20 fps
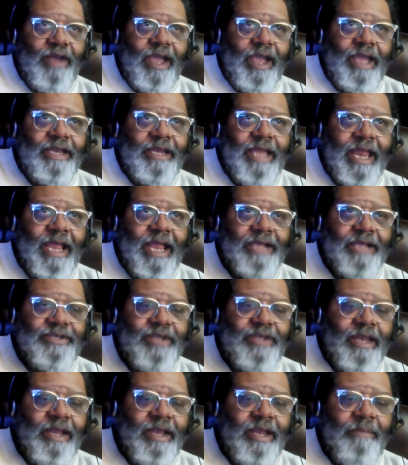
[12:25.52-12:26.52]
and
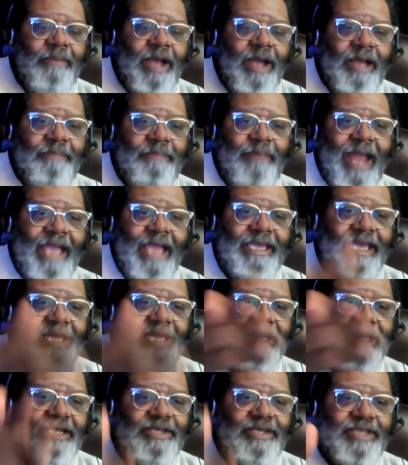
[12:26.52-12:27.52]
that's and a, a, black
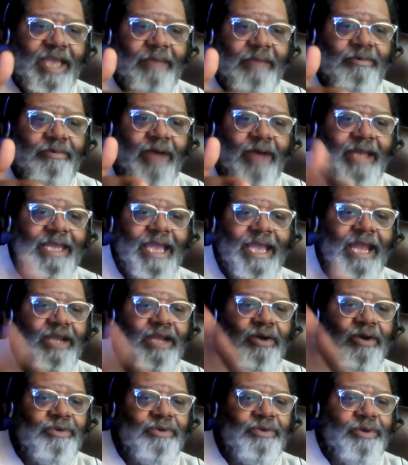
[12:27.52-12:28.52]
kid does the same crime, they got to
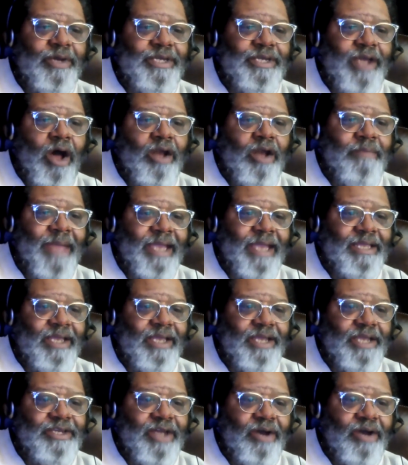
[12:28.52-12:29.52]
go do it automatically
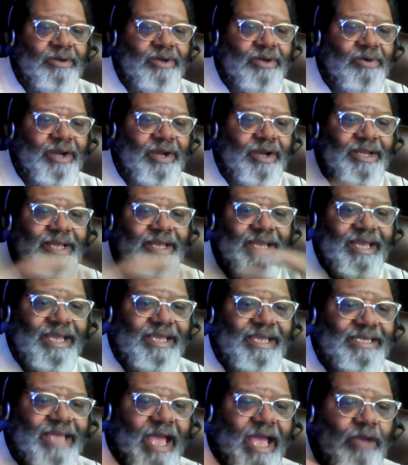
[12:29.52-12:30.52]
adult court.
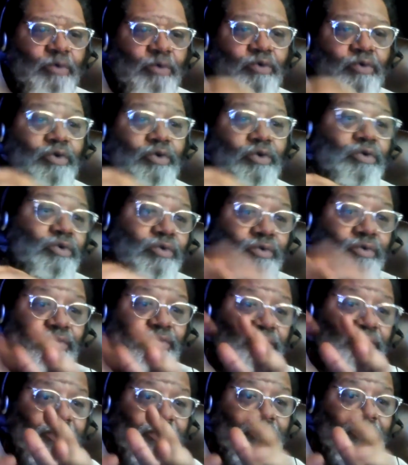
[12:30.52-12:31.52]
It's like ooh,
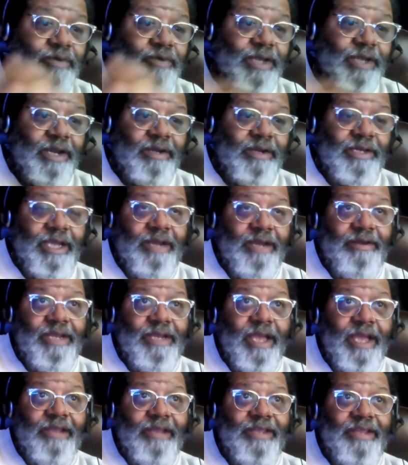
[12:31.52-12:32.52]
ooh, they're they're
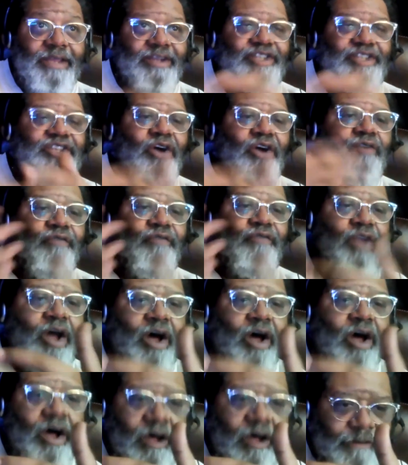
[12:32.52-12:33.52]
they're so
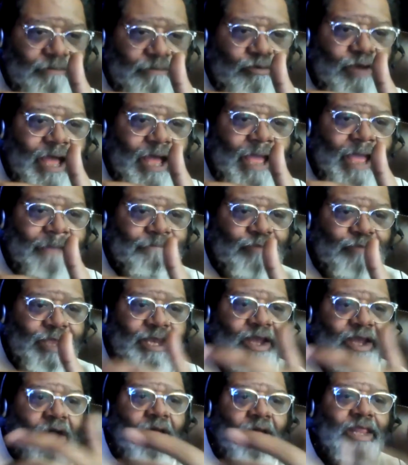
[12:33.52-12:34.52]
flawed, right?
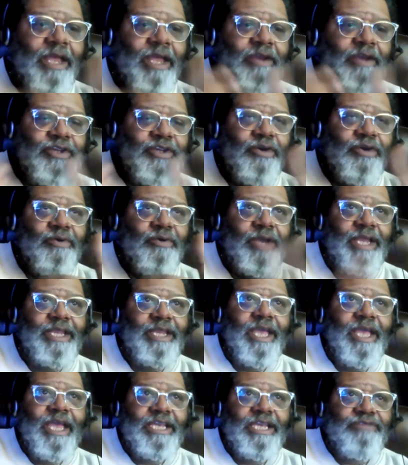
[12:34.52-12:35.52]
And all they're doing
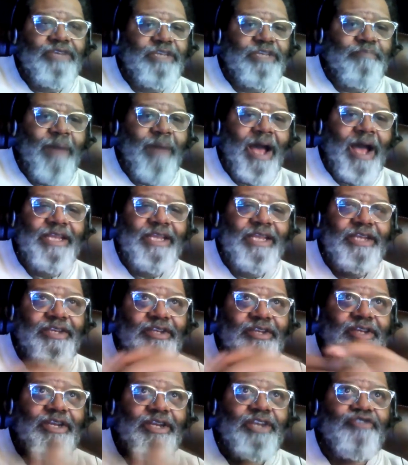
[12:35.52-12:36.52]
is responding
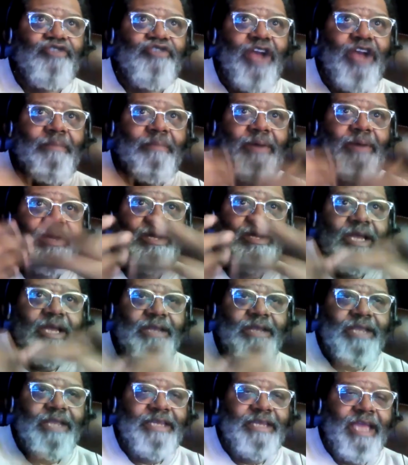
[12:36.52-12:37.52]
to the trauma
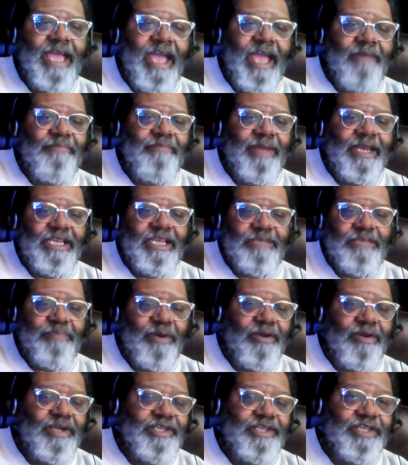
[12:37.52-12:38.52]
that they have been
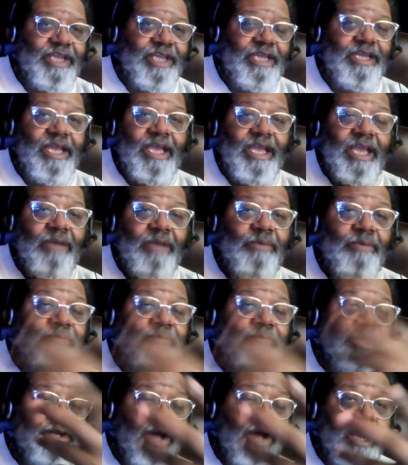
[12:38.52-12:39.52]
experiencing. And when
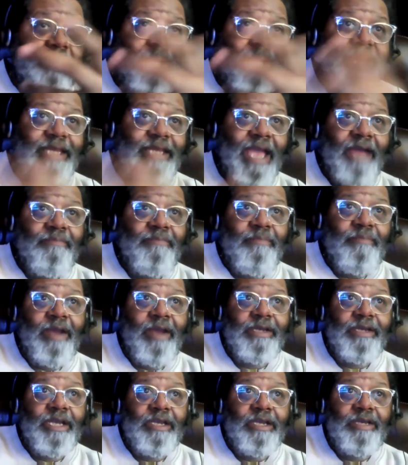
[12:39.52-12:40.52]
we talk about the African
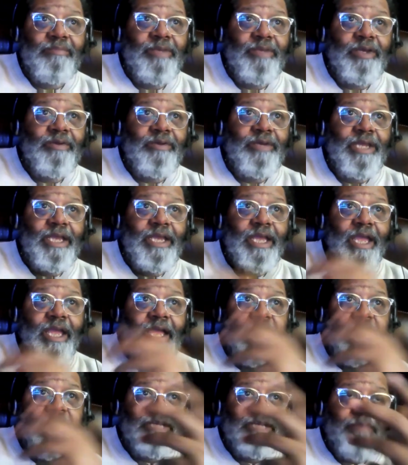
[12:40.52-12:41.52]
American community,
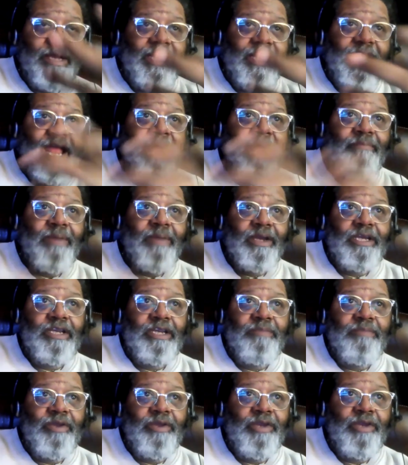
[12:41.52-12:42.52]
especially the African American
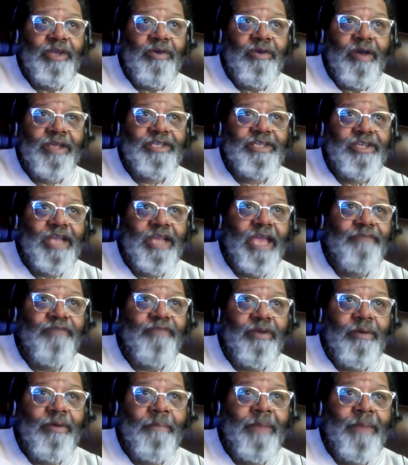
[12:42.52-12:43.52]
community who has
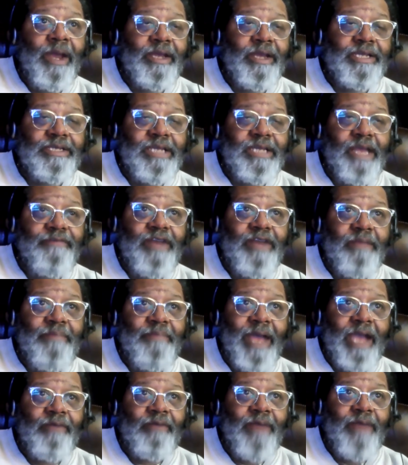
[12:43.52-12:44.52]
slavery, American slavery in
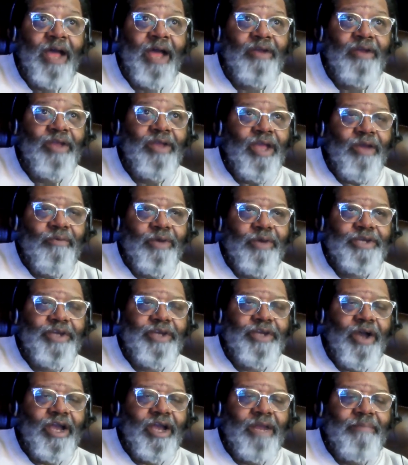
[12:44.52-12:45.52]
their background, we're
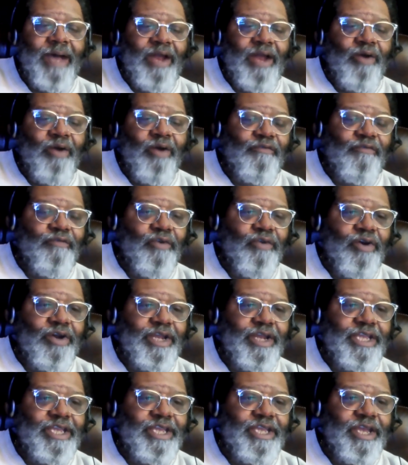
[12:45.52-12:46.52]
talking about over
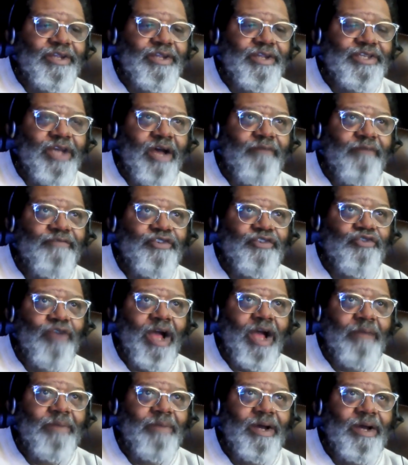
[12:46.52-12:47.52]
400 years of
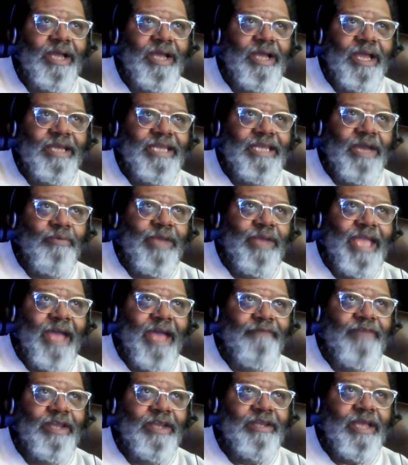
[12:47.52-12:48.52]
trauma that we
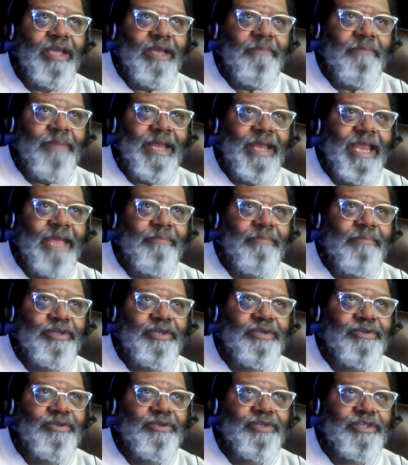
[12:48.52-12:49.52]
haven't been able
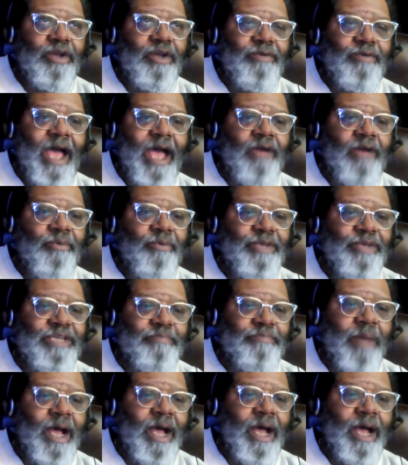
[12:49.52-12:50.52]
to slow down and
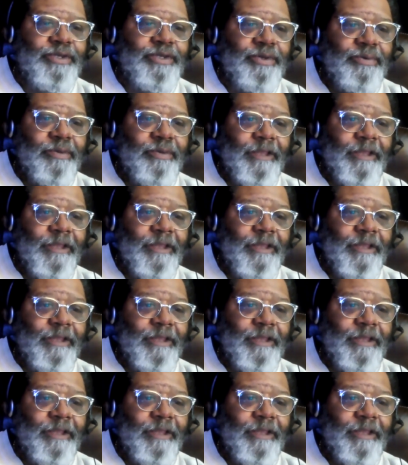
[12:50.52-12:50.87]
respond to.